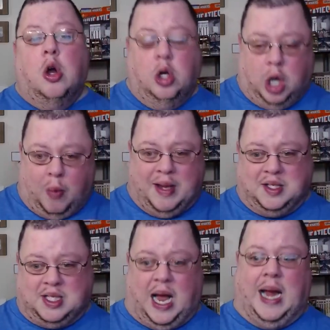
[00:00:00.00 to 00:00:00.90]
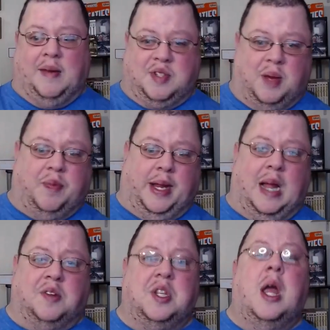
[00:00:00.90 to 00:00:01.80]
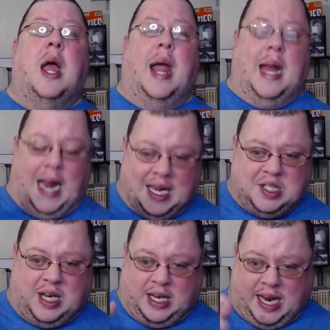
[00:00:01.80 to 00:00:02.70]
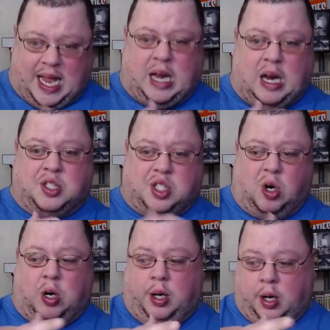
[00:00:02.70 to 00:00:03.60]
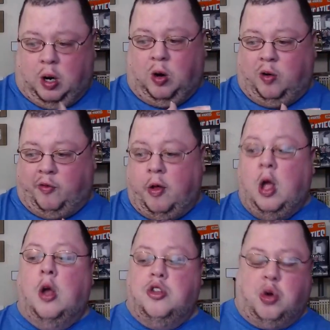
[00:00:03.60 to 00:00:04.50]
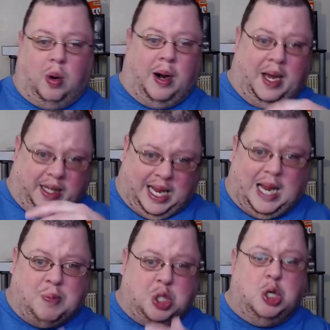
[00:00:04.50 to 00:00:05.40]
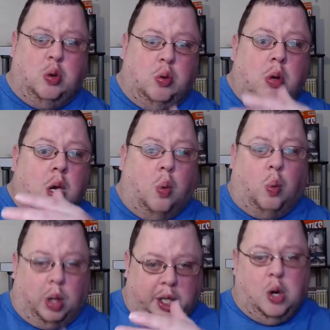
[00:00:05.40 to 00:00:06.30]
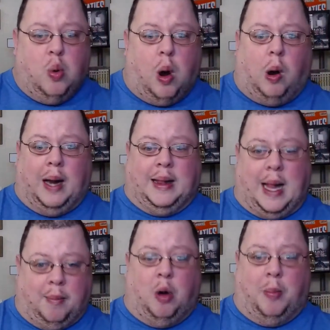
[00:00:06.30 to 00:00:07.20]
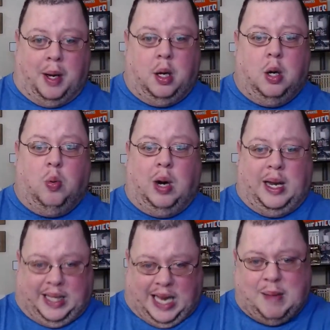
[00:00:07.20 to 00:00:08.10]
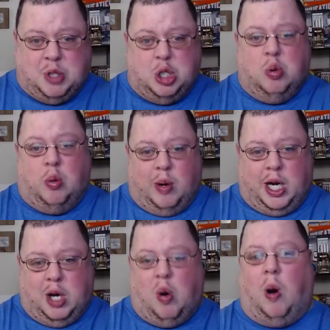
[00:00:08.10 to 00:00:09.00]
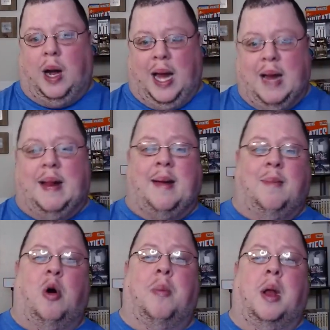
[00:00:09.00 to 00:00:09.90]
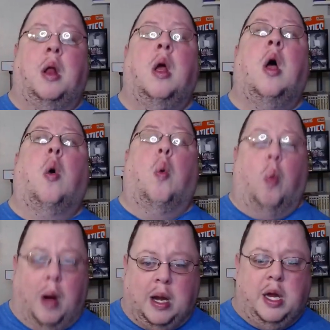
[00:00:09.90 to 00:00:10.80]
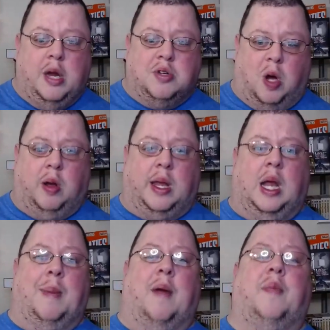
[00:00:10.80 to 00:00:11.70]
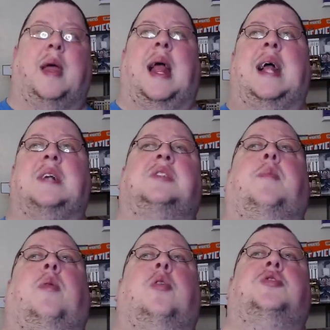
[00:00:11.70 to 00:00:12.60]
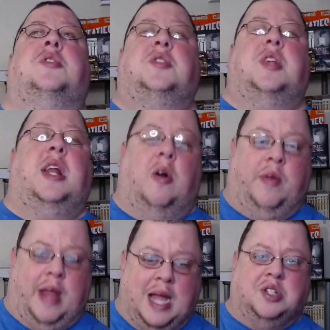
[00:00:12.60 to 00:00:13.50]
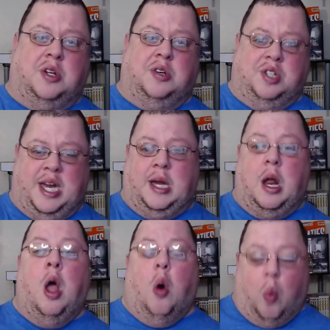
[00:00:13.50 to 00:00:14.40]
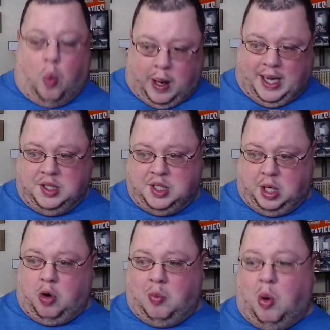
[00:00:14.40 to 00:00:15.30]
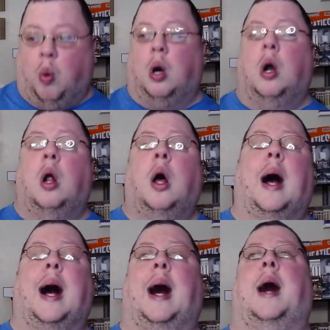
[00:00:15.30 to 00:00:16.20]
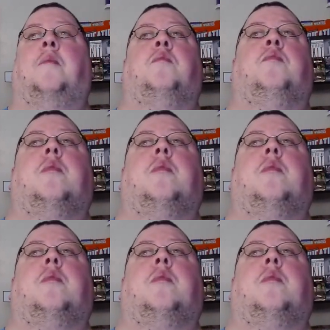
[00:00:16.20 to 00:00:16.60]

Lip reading: go inside of something else, it has to hit a certain nerve to where it keeps you where you are at that moment, where it keeps you where you are in that moment. What are you talking about that has the person sitting on the edge of their seat wanting to know more? I